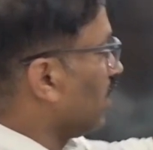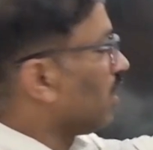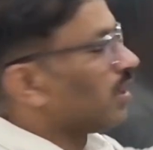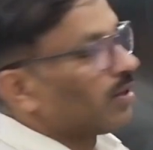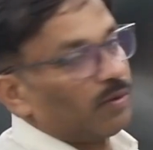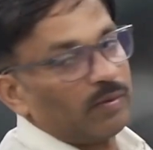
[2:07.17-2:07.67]
the
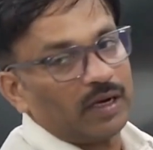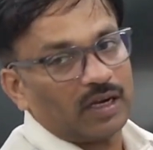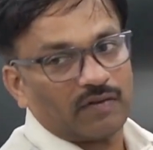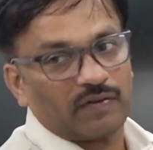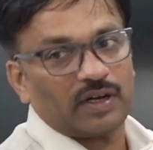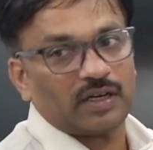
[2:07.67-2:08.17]
moment of
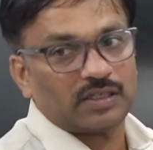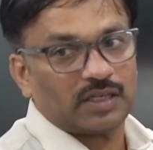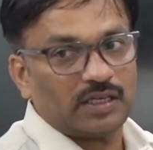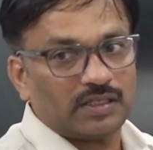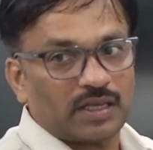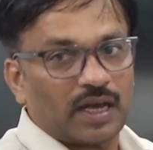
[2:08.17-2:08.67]
inertia
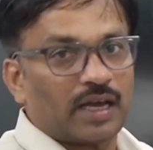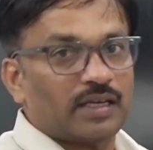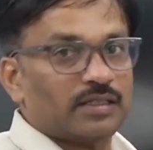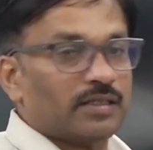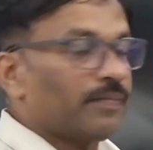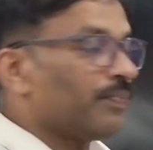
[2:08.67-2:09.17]
is Ig.
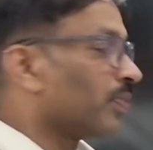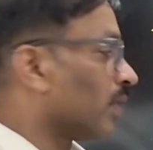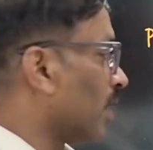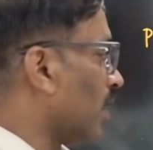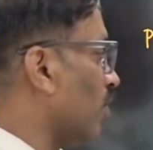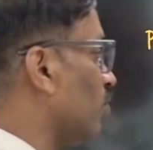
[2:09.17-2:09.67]

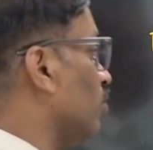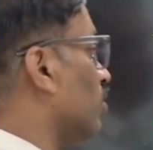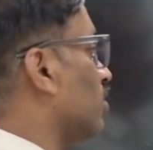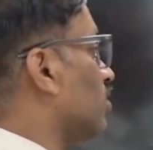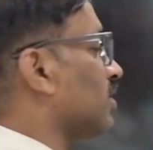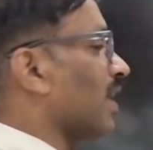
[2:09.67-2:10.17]
Now you have to
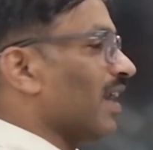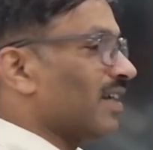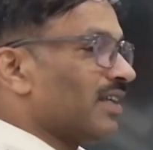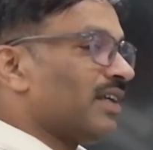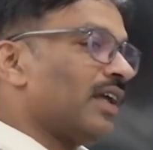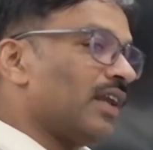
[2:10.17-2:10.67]
select
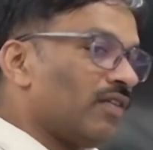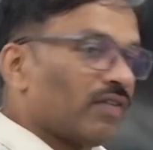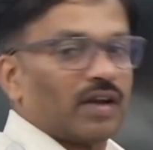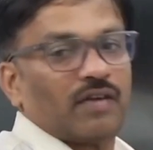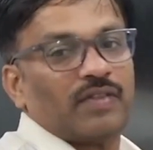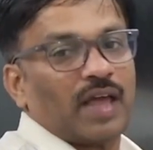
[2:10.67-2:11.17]
any one
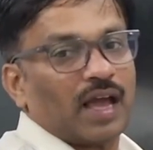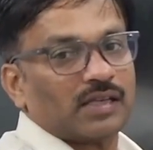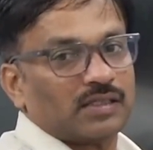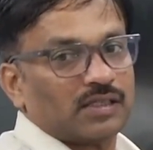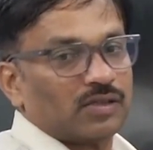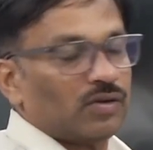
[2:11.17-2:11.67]
of the
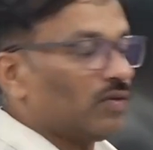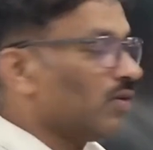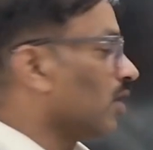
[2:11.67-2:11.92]
axis, no,